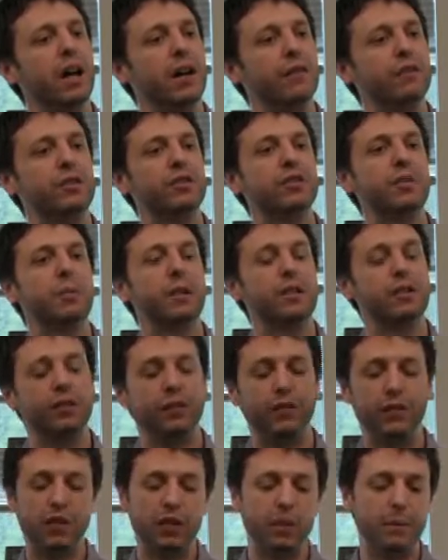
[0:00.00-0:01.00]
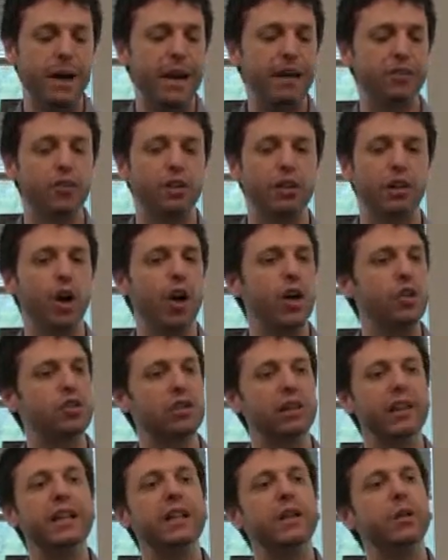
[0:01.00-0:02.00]
for somebody. So if you can imagine a large
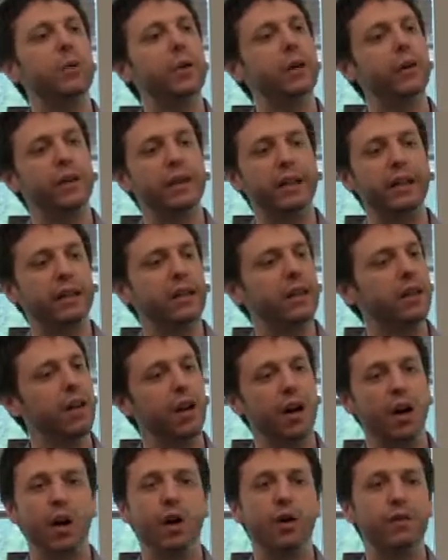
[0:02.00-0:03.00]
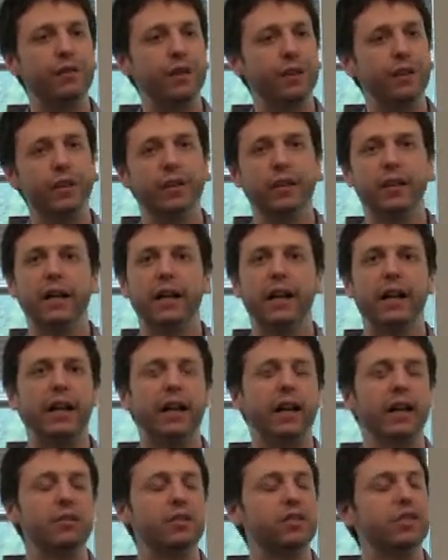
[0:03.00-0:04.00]
link query over
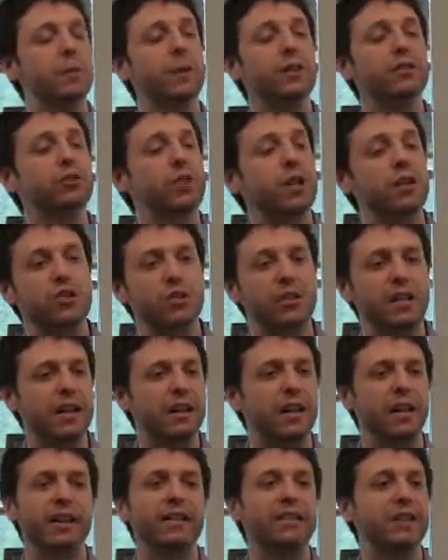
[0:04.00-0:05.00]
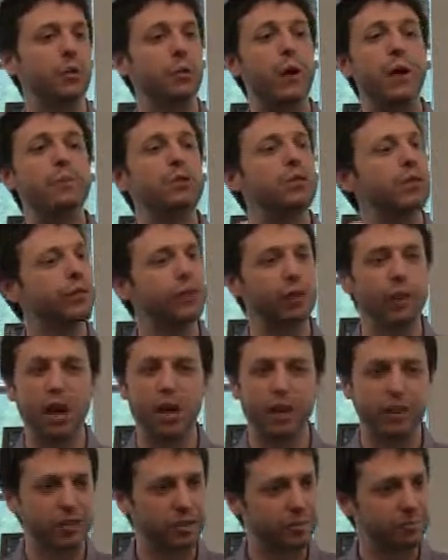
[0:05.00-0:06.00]
some unstructured data, like say web server
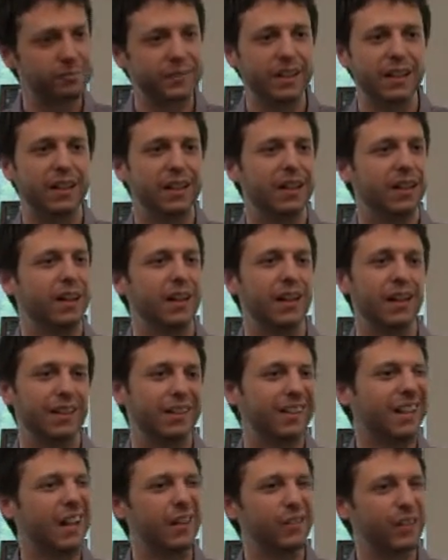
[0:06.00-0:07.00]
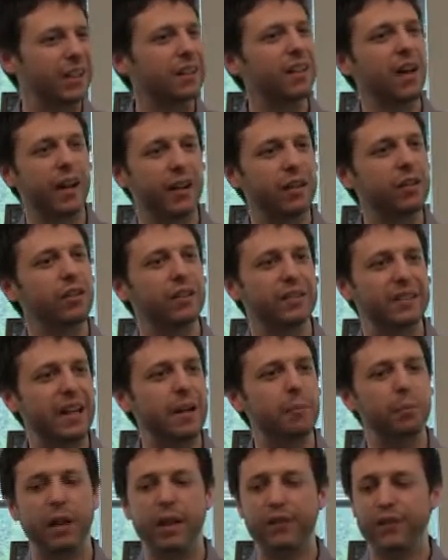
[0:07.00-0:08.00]
logs, kind of a canonical
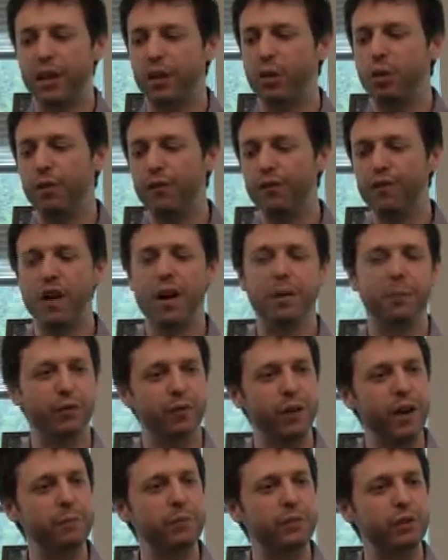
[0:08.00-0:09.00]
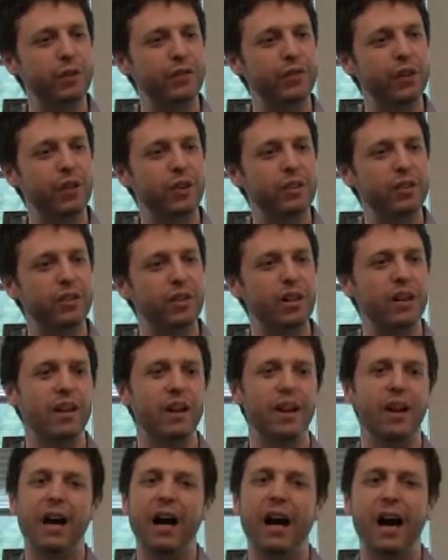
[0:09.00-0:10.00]
example. I've got a whole farm of web servers.
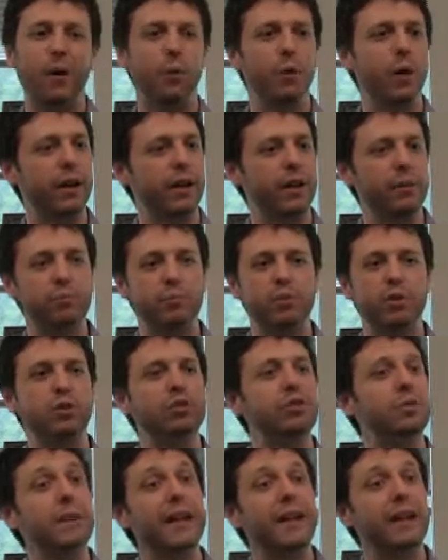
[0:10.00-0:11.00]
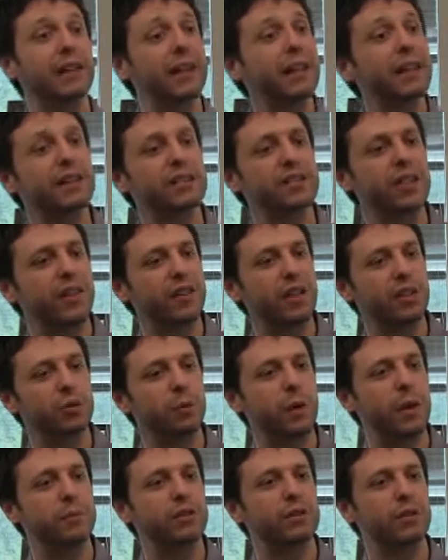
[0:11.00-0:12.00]
I want to do some analytics on those
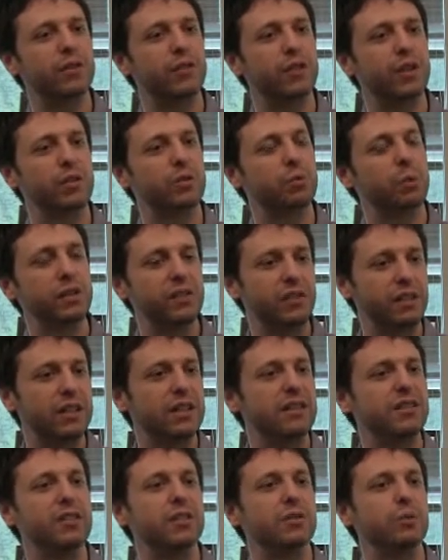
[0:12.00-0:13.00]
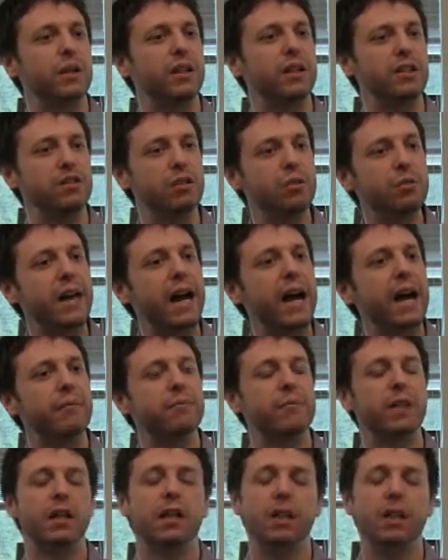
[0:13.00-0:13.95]
web servers. What's the easiest way to do that?